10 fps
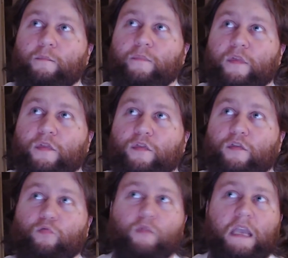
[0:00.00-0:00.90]

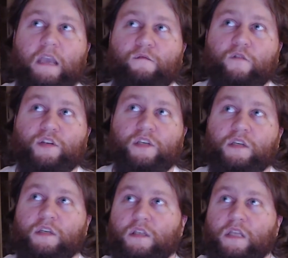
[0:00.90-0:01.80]
3
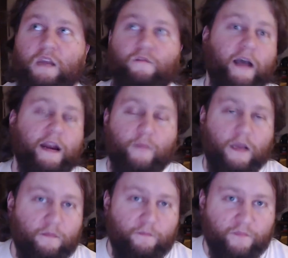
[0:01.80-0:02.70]
versus the
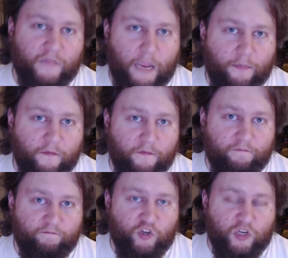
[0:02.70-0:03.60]
environment type of
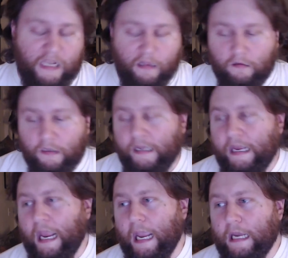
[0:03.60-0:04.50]
shadeal.
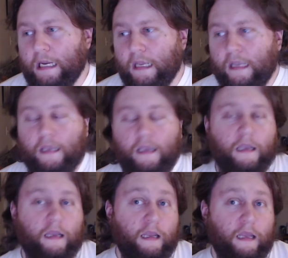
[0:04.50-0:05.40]
And
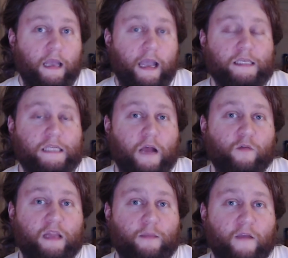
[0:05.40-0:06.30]
that's not
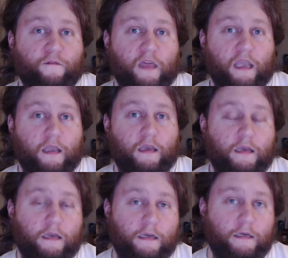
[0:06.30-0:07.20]
really my thing.
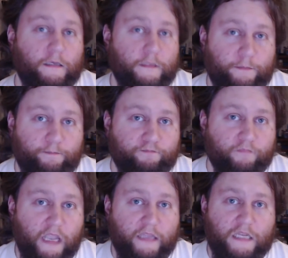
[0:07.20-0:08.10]

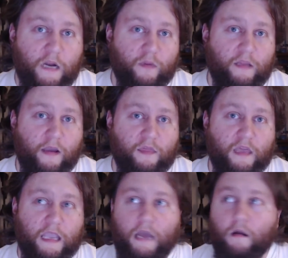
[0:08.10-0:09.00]
It's not really my
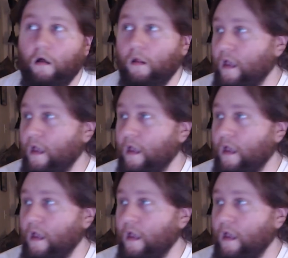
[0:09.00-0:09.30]
thing at all.